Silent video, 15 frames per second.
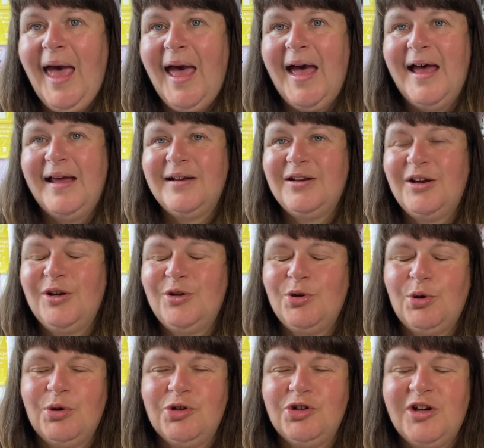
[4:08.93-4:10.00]
And you can
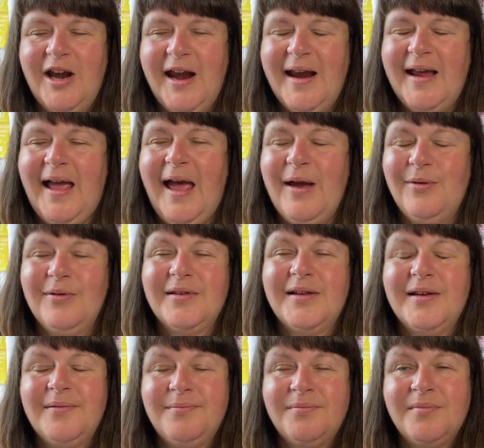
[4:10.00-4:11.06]
go and check out
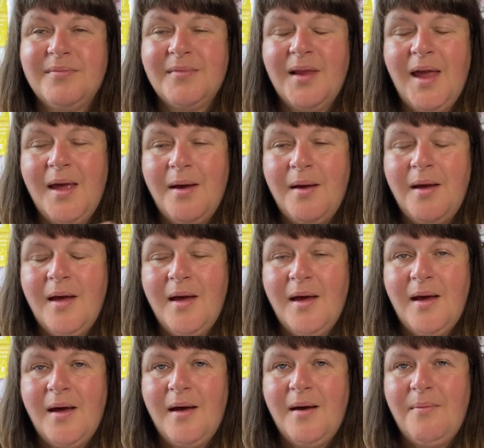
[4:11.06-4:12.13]

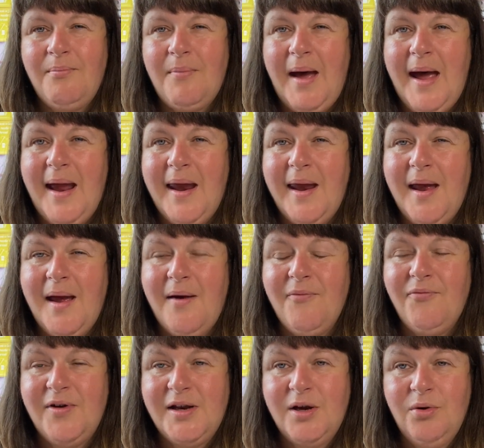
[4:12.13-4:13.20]
my
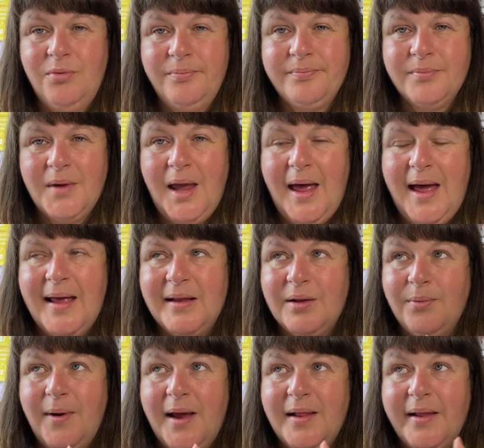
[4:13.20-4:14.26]
video, as
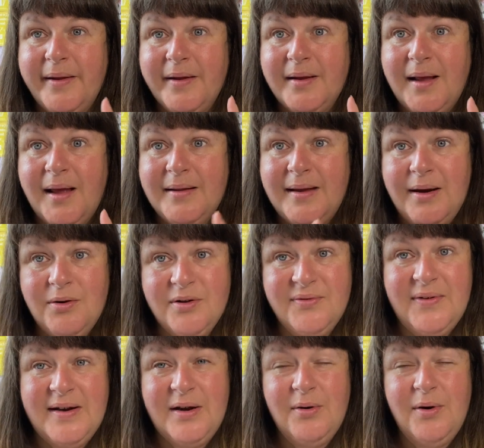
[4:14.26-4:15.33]
well as Adele's
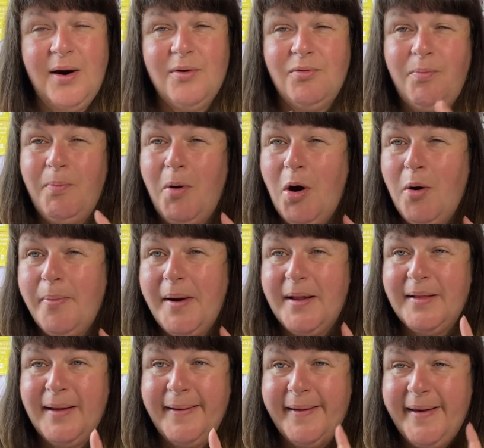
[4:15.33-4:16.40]
video. I'll pop a
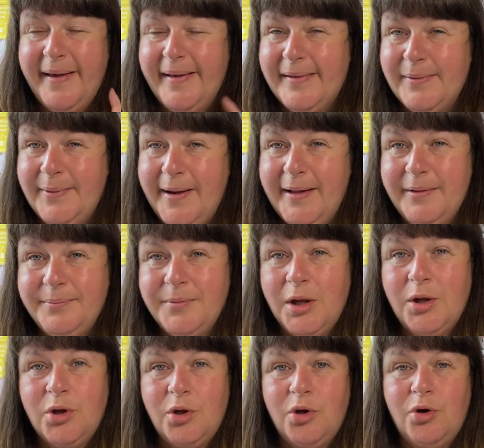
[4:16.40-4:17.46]
link as well.
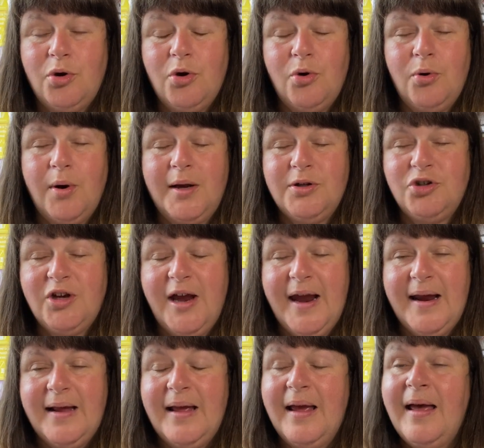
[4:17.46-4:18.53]
And go and
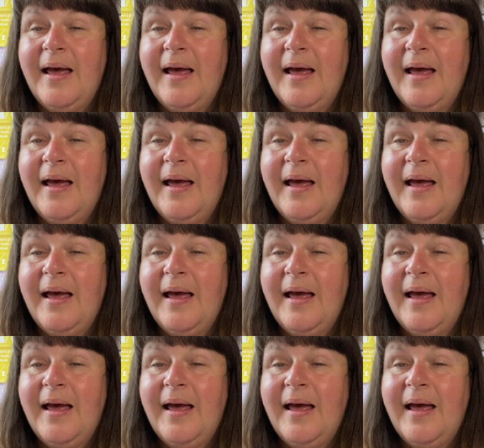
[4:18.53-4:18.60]
check